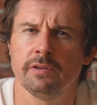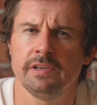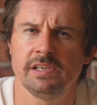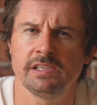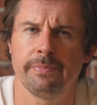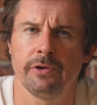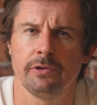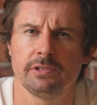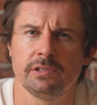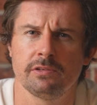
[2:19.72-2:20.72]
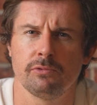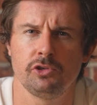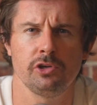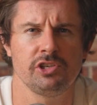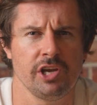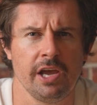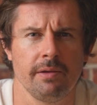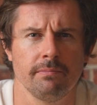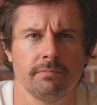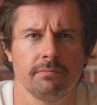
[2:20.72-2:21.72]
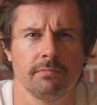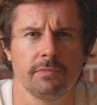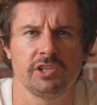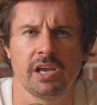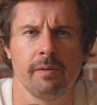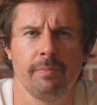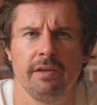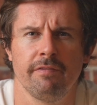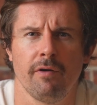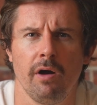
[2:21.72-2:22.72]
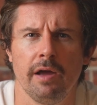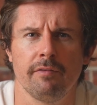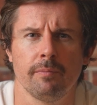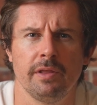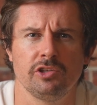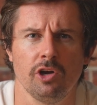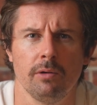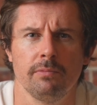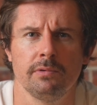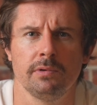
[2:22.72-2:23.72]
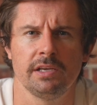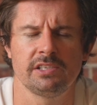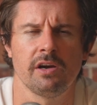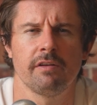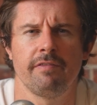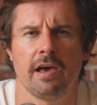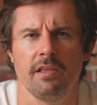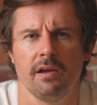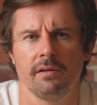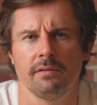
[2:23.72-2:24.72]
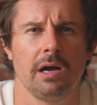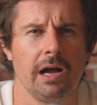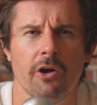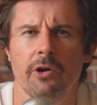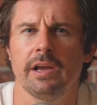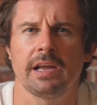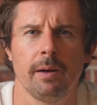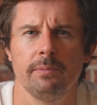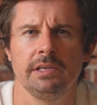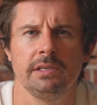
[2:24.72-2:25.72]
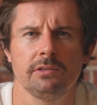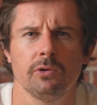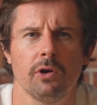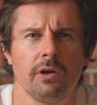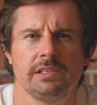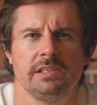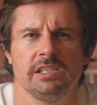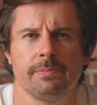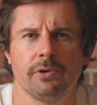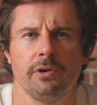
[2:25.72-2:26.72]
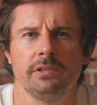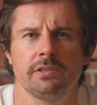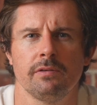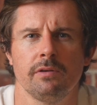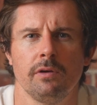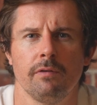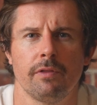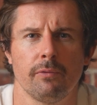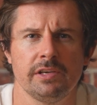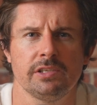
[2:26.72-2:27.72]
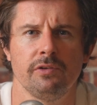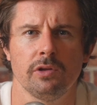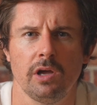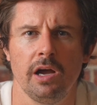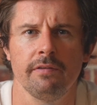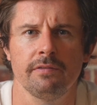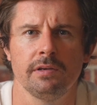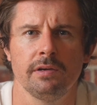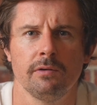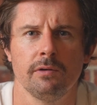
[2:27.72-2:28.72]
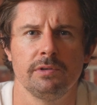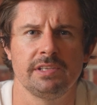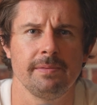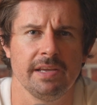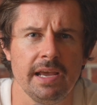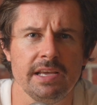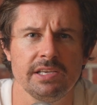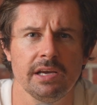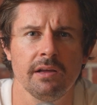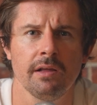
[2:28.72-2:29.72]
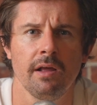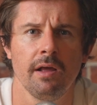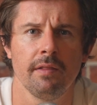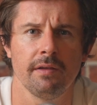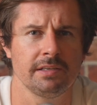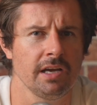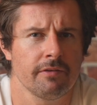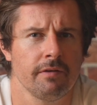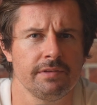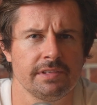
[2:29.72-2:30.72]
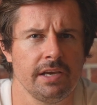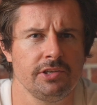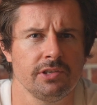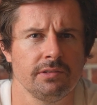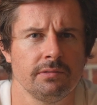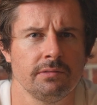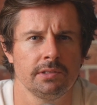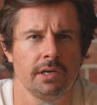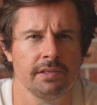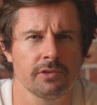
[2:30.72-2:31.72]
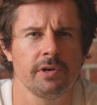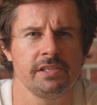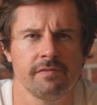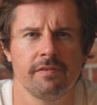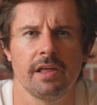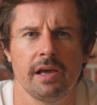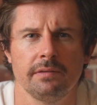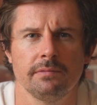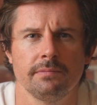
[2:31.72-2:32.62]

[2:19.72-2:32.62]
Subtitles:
of these disappearances was due to shame. The shame of being fired from their job, a sign of failure. Hiring a company to organise a disappearance for the rest of your life was deemed easier than a tough conversation, and there's a reason for that.